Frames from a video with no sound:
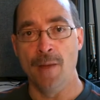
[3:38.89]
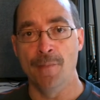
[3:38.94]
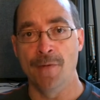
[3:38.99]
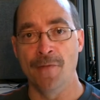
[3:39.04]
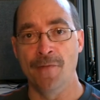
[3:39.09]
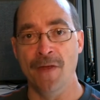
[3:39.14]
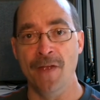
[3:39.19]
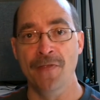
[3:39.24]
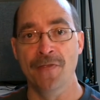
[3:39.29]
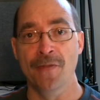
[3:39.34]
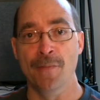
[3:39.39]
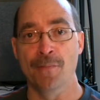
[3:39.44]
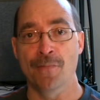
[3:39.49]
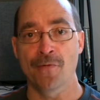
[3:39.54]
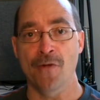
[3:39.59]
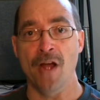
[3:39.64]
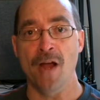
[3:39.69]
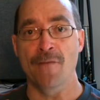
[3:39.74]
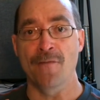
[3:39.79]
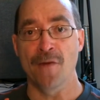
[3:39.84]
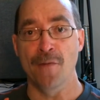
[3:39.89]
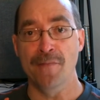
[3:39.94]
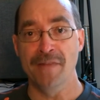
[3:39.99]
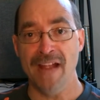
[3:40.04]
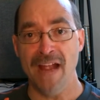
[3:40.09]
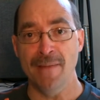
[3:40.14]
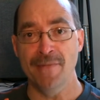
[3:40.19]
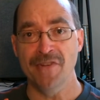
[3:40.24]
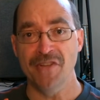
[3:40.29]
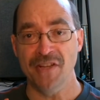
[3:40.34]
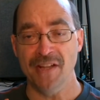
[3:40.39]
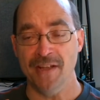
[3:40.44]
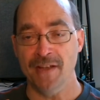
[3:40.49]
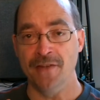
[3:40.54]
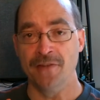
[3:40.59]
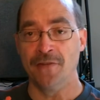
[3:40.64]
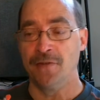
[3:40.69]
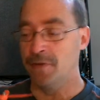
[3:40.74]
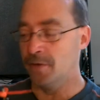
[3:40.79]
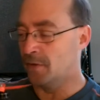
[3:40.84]
prevent the prop from damaging
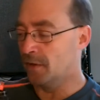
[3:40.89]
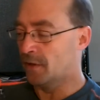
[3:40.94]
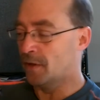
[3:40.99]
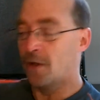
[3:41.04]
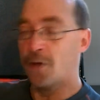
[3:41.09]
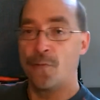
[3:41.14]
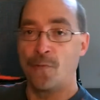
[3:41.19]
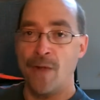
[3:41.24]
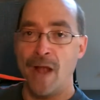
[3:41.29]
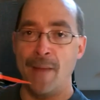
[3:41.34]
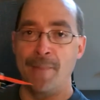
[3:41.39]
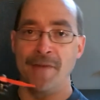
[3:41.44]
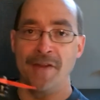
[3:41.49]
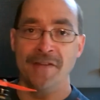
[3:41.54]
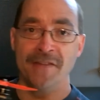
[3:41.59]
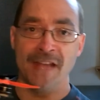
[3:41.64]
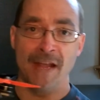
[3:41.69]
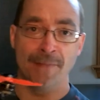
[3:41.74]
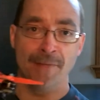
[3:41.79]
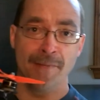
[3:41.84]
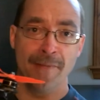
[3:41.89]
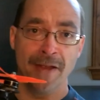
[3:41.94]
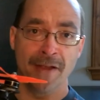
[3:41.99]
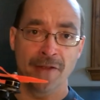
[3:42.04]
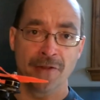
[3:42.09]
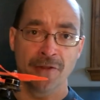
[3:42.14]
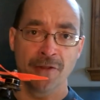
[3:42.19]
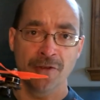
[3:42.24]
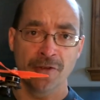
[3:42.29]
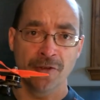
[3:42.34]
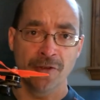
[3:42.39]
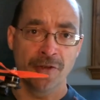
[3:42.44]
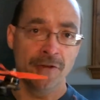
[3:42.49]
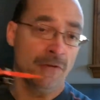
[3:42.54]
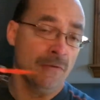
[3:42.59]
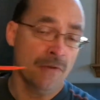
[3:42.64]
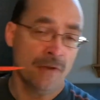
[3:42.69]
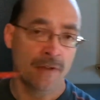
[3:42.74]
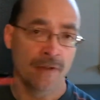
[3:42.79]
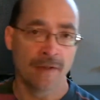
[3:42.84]
it. Wrap it in tape to make it look
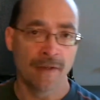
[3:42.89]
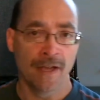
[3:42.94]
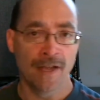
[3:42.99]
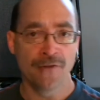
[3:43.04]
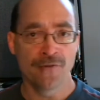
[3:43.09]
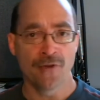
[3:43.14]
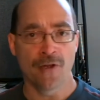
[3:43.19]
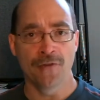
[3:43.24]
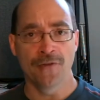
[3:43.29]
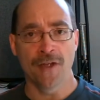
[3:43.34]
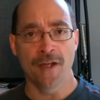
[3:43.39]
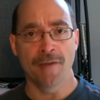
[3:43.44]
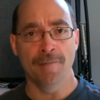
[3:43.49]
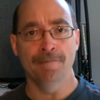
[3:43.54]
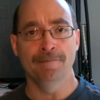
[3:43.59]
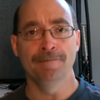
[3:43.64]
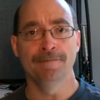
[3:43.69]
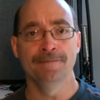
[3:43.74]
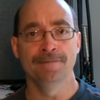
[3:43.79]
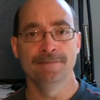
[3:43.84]
good, and you're all done.